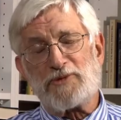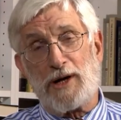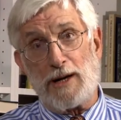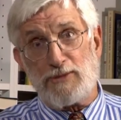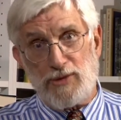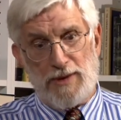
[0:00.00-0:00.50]

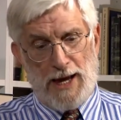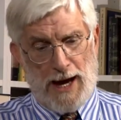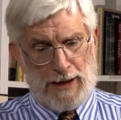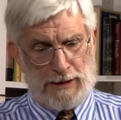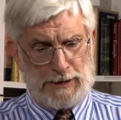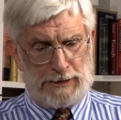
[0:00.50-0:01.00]
comes with
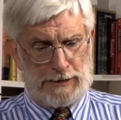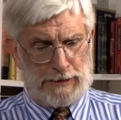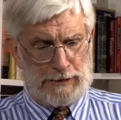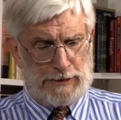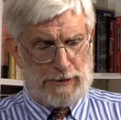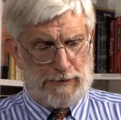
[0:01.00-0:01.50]
that,
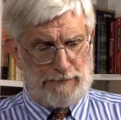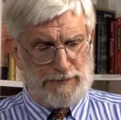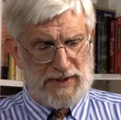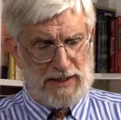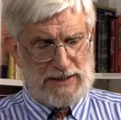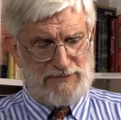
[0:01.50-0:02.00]

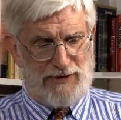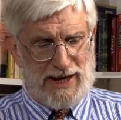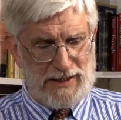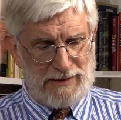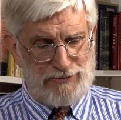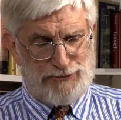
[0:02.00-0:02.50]
it's
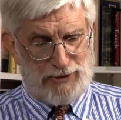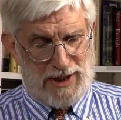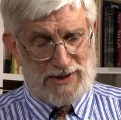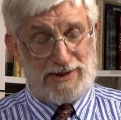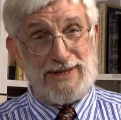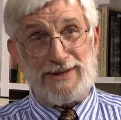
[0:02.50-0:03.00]
vital for
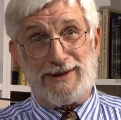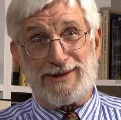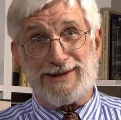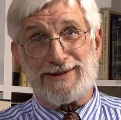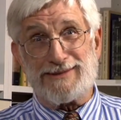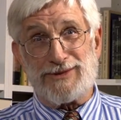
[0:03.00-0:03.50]
us to
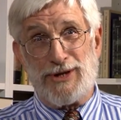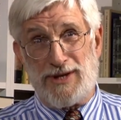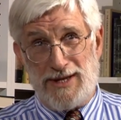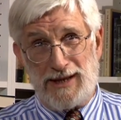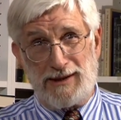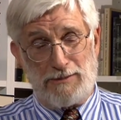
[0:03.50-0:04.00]
start to
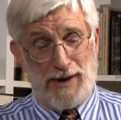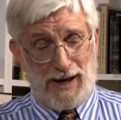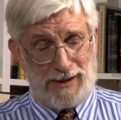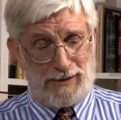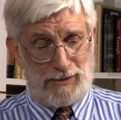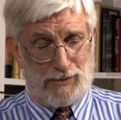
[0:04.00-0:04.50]
think
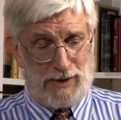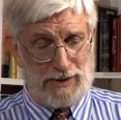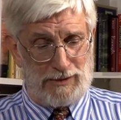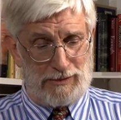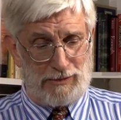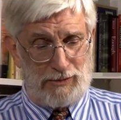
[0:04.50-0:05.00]
about what
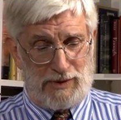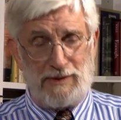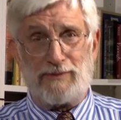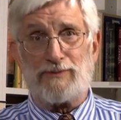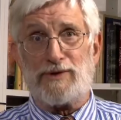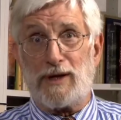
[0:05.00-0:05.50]

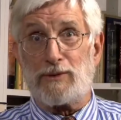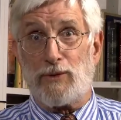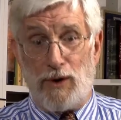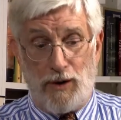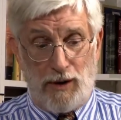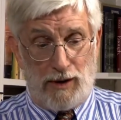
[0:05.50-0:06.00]
we've done
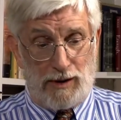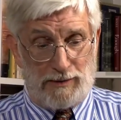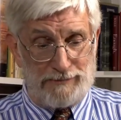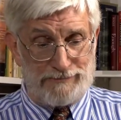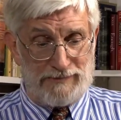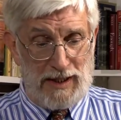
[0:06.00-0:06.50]
wrong.
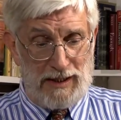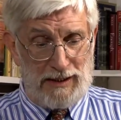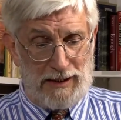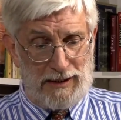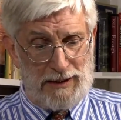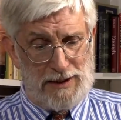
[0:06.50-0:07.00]

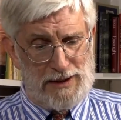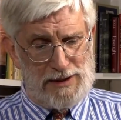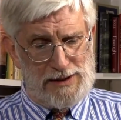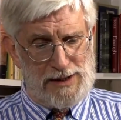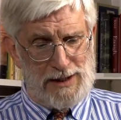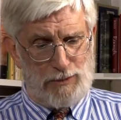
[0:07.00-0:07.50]

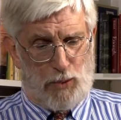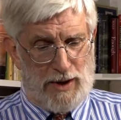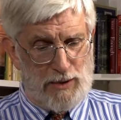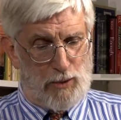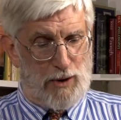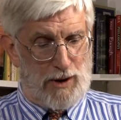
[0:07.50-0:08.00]
And
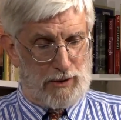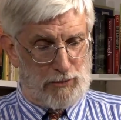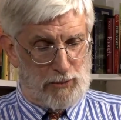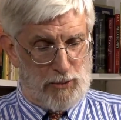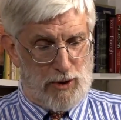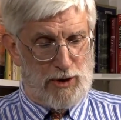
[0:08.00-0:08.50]
one
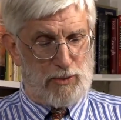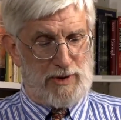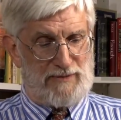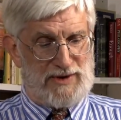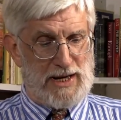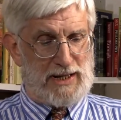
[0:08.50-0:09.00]
wrong road
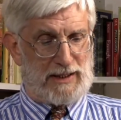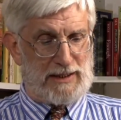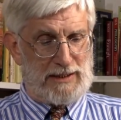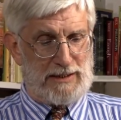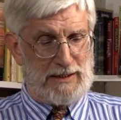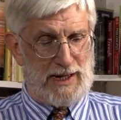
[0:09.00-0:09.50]
we've
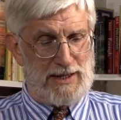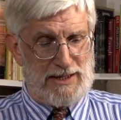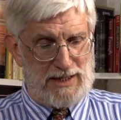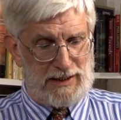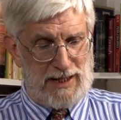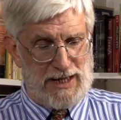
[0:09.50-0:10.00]
taken, I
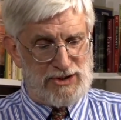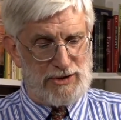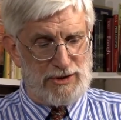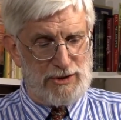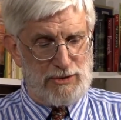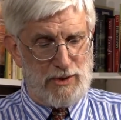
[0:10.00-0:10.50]
think, has
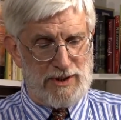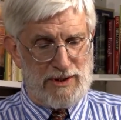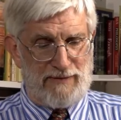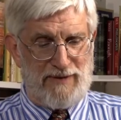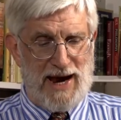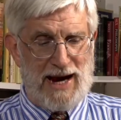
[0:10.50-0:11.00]
to do with
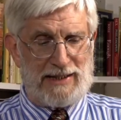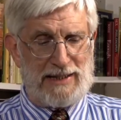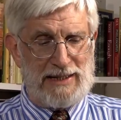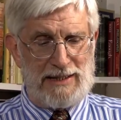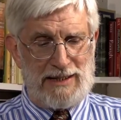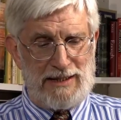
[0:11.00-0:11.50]
the fact
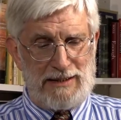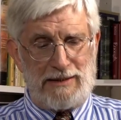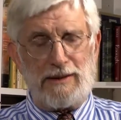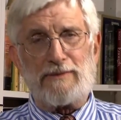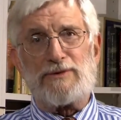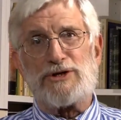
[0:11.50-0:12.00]

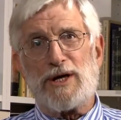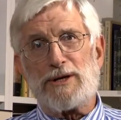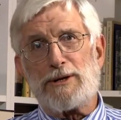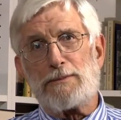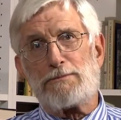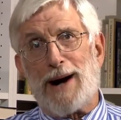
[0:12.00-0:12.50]
of
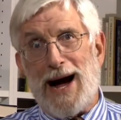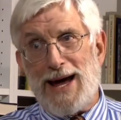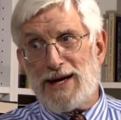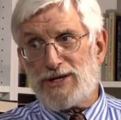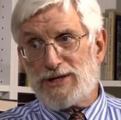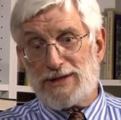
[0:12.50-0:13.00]
gender
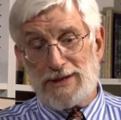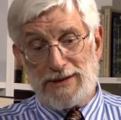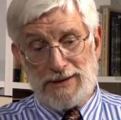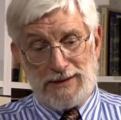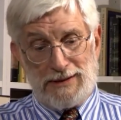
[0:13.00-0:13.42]
biased